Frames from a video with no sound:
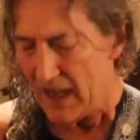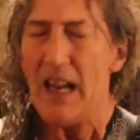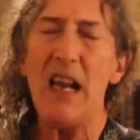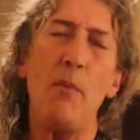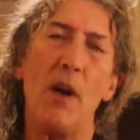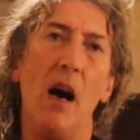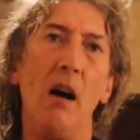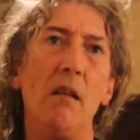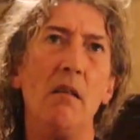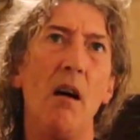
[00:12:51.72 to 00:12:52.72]
here we
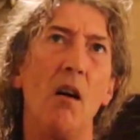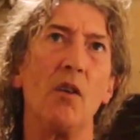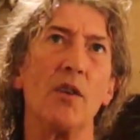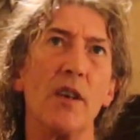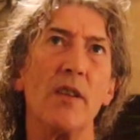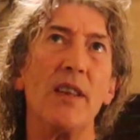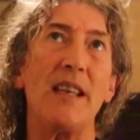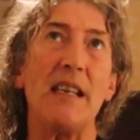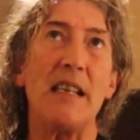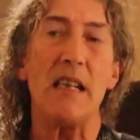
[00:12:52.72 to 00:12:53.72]
are on
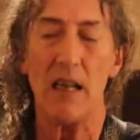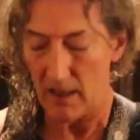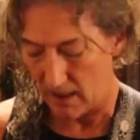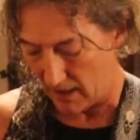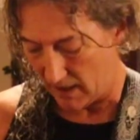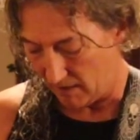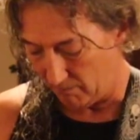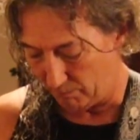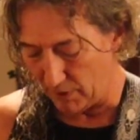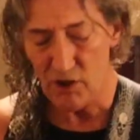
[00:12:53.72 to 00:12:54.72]
the
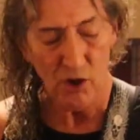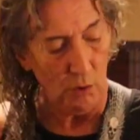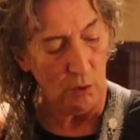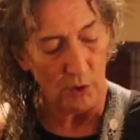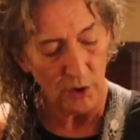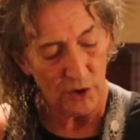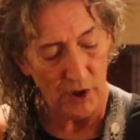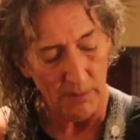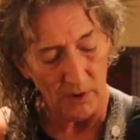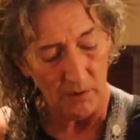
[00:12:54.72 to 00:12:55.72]
bridge or
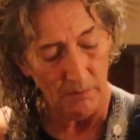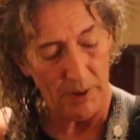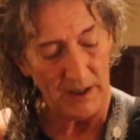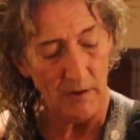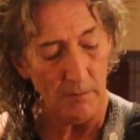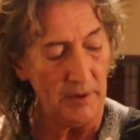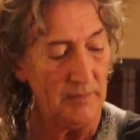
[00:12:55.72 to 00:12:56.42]
treble pickup.